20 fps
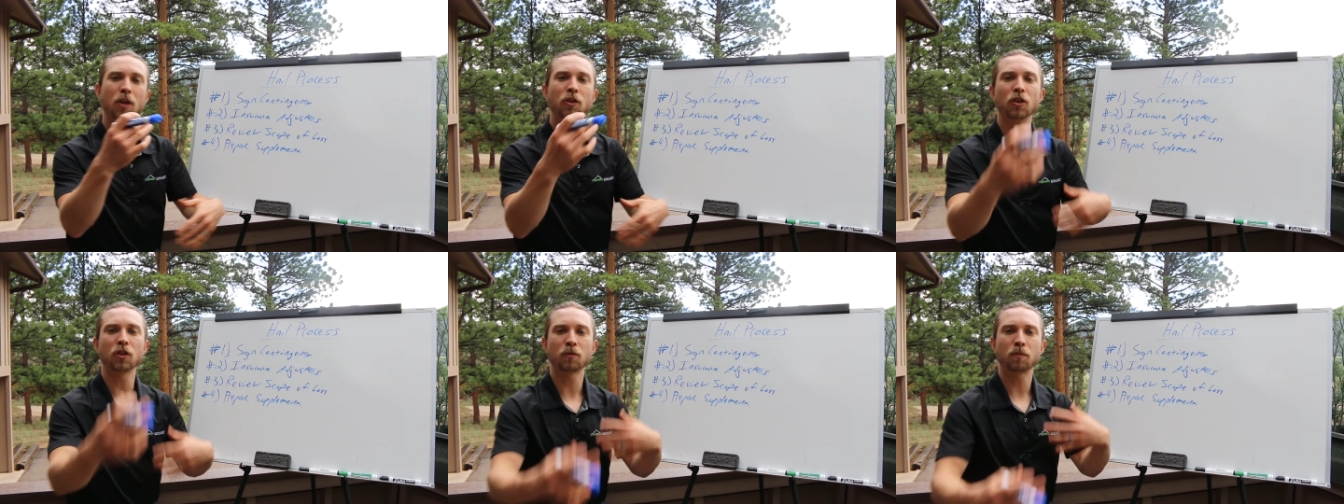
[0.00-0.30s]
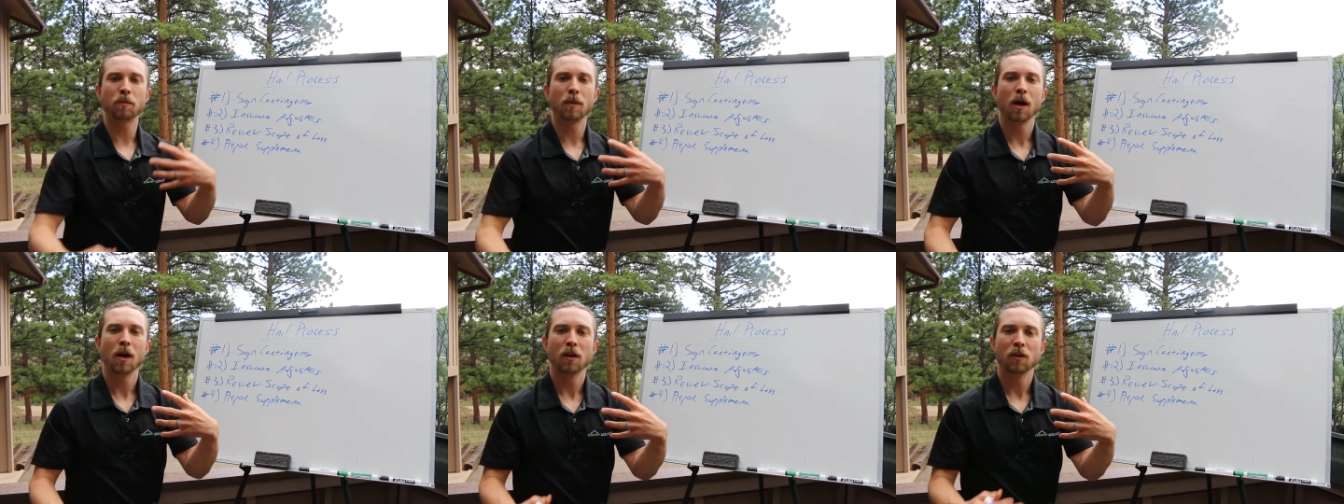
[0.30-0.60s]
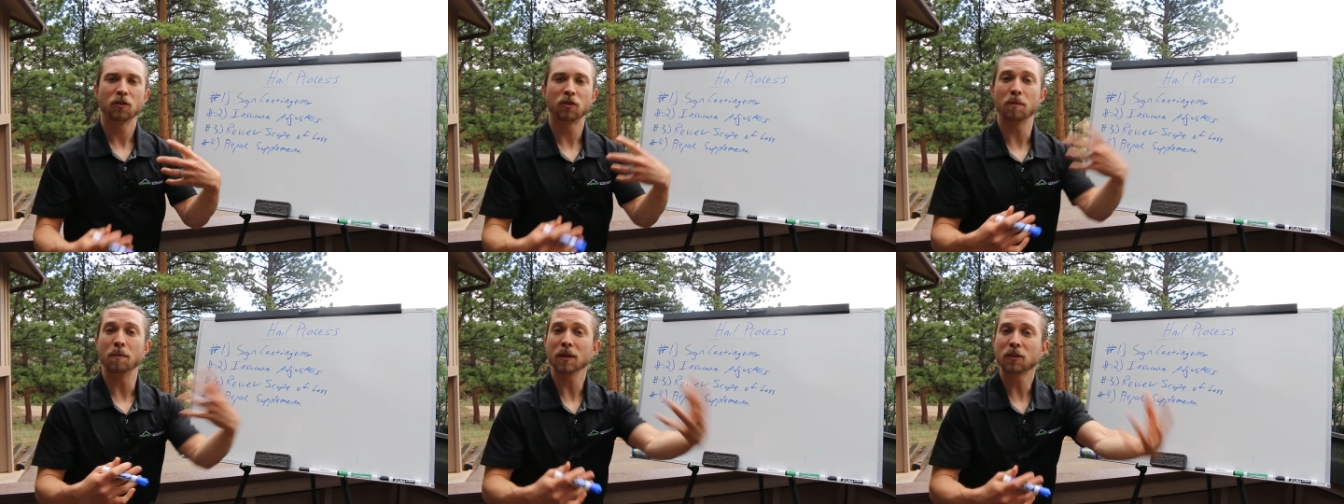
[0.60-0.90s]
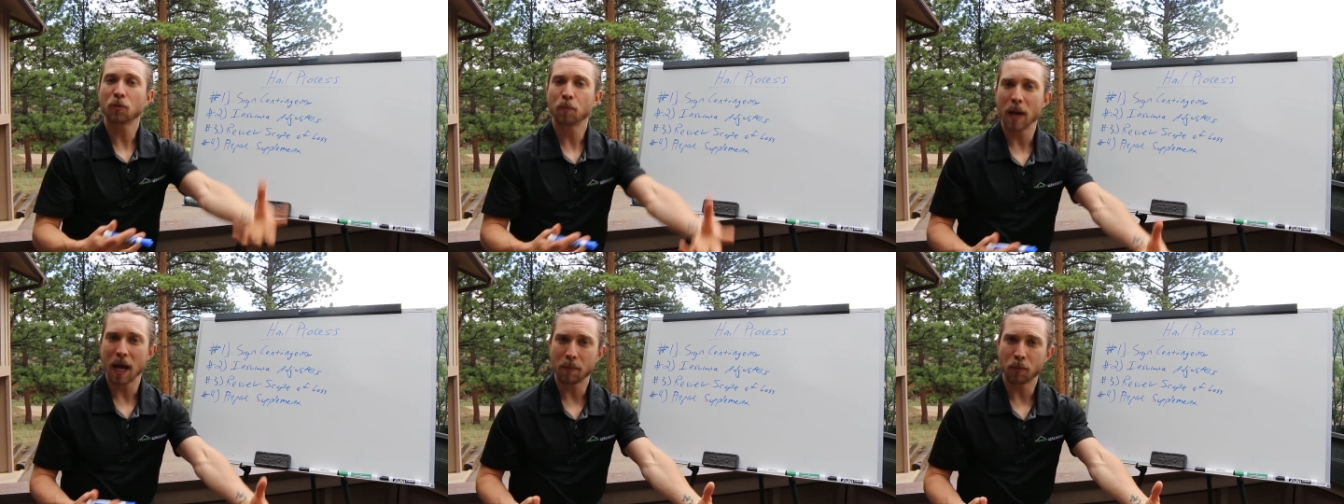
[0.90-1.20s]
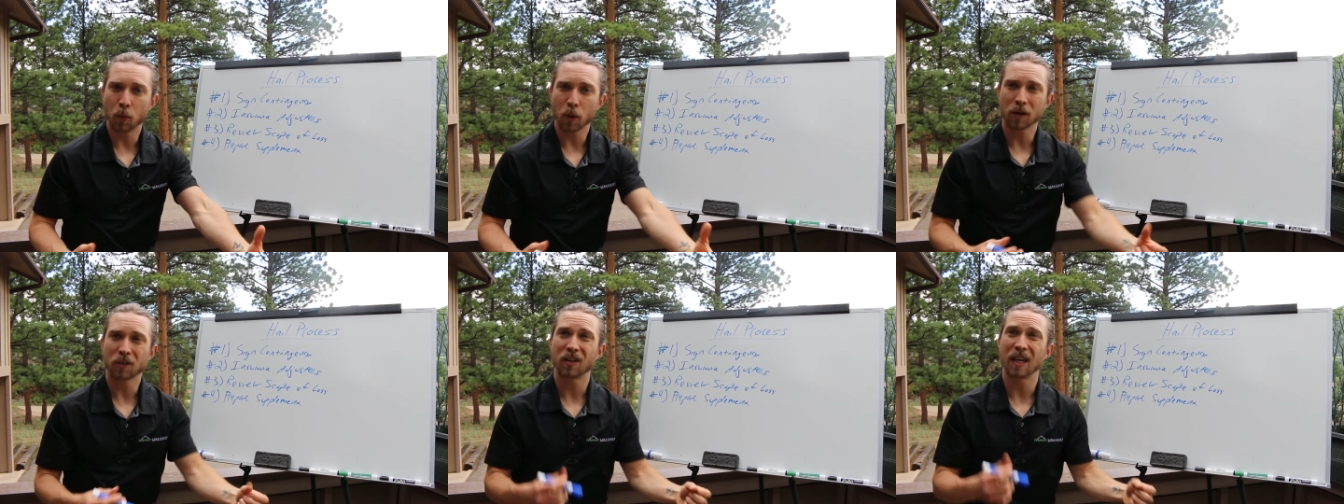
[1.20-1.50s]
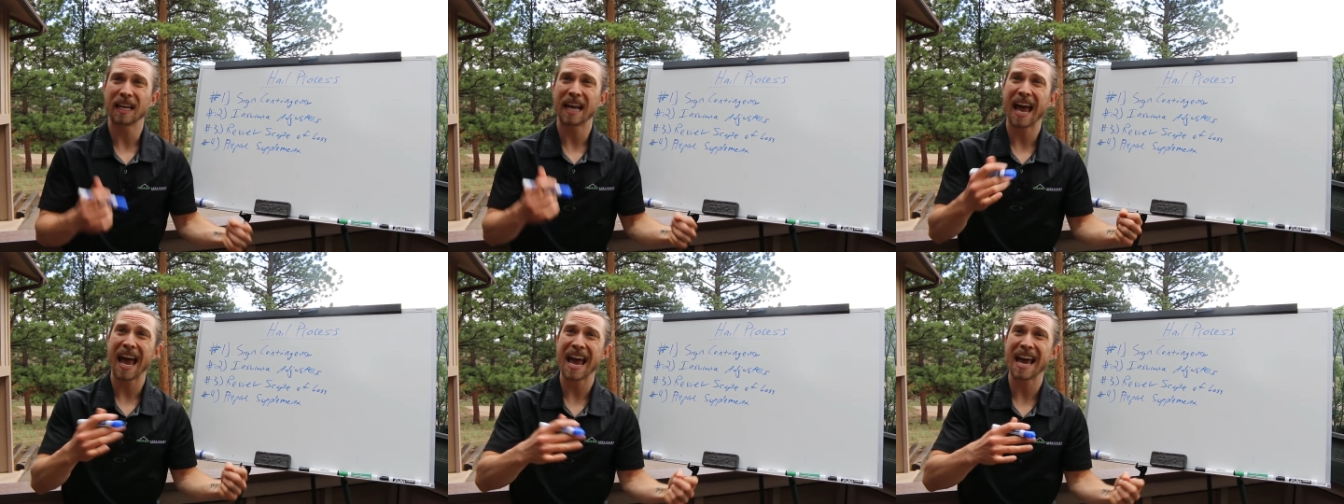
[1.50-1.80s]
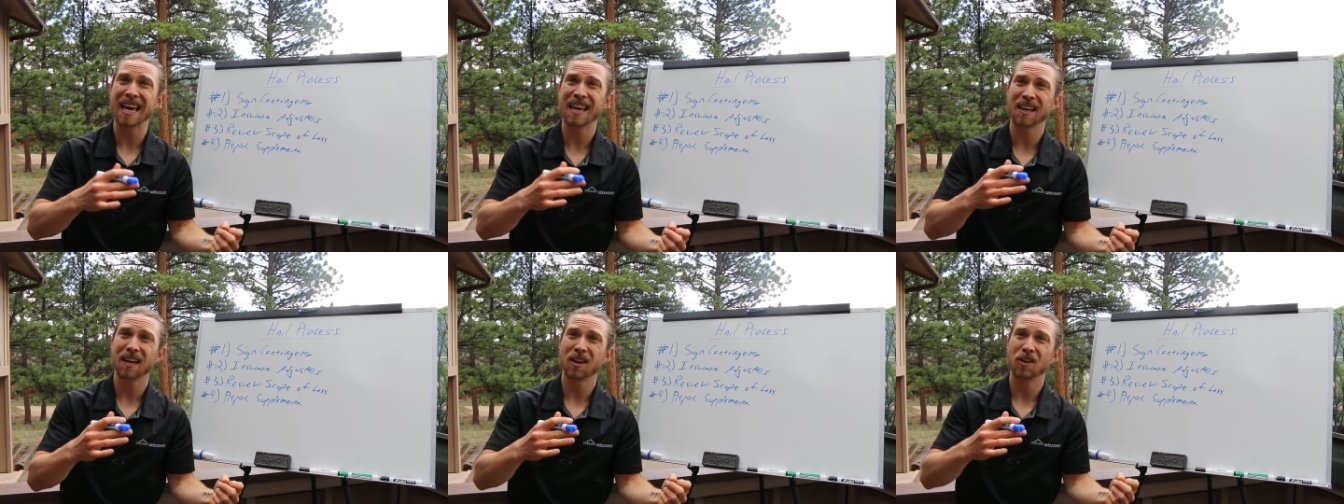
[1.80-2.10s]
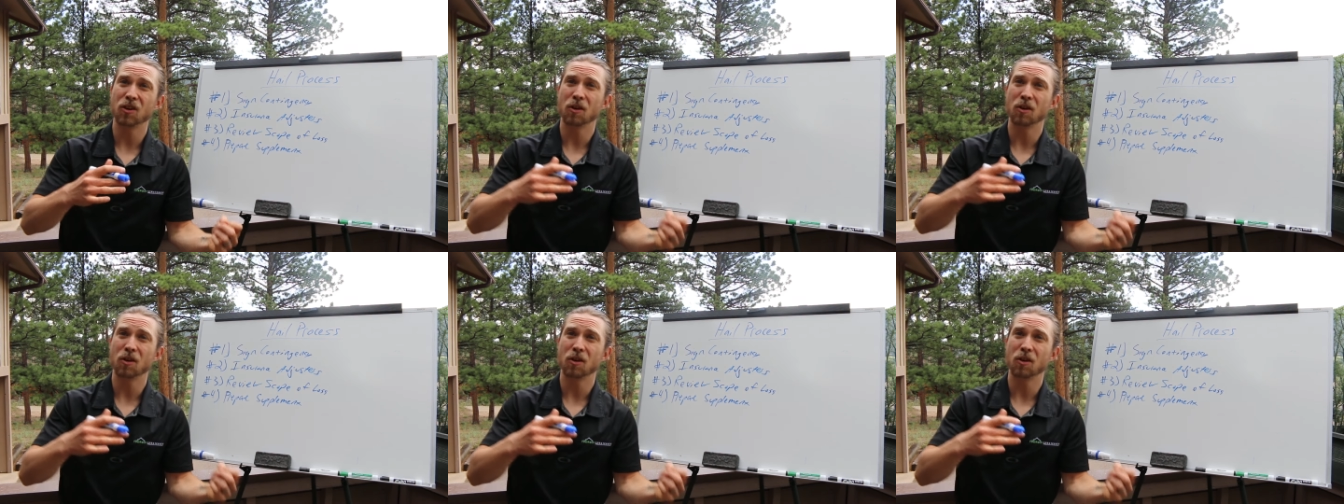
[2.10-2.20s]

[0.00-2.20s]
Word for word: just submits paperwork saying, hey,